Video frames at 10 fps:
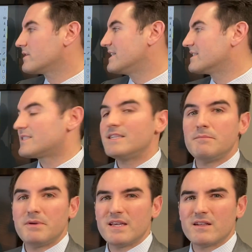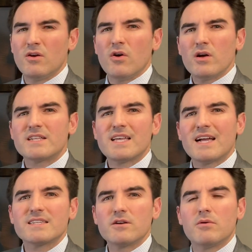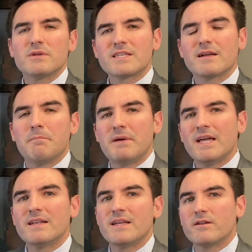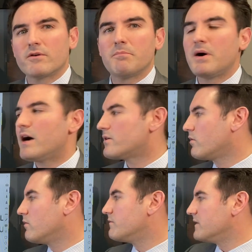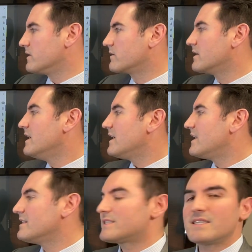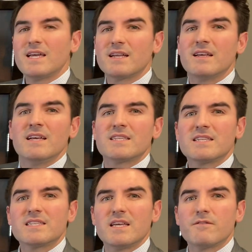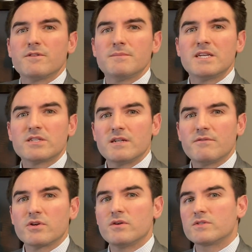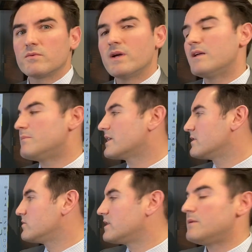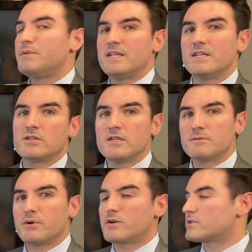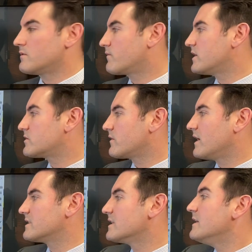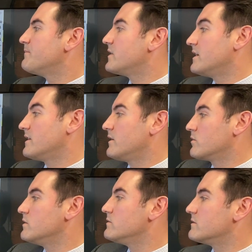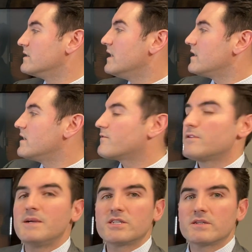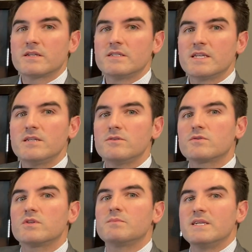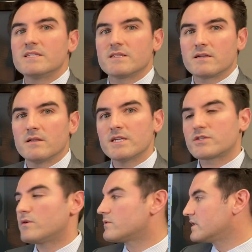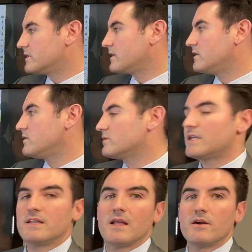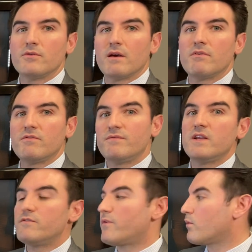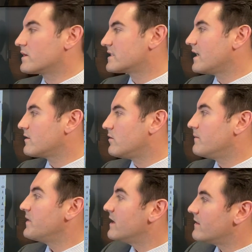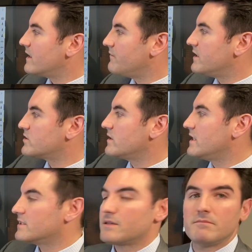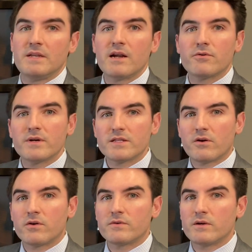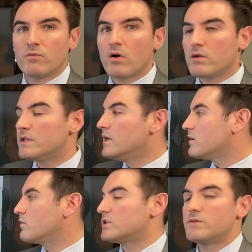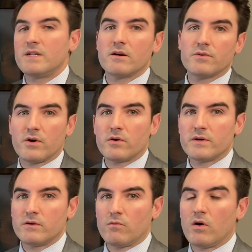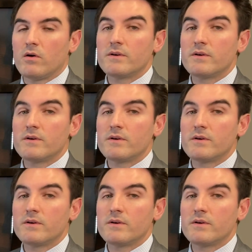can seep in. It's acting almost like a Band-Aid or a pothole filler. And instead, since the inflammation never goes away because you keep eating cheeseburgers and french fries and gluten, the inflammation continues, which means the cholesterol continues, and now you have a feed-forward cycle that eventually ends up narrowing the artery wall. Once you narrow the artery wall,